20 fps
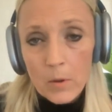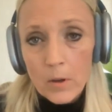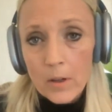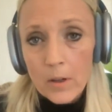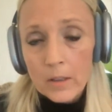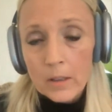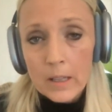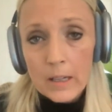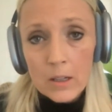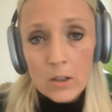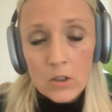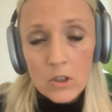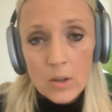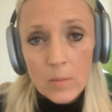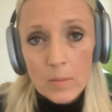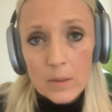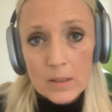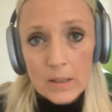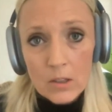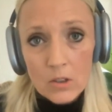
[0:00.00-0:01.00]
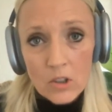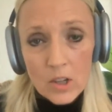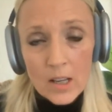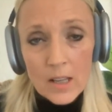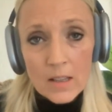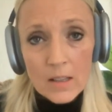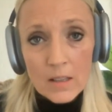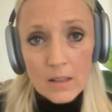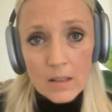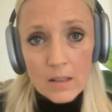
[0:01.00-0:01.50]
are in leadership
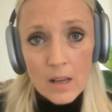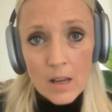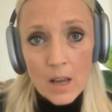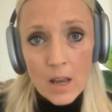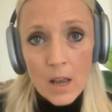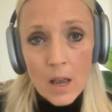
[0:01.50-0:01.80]
positions,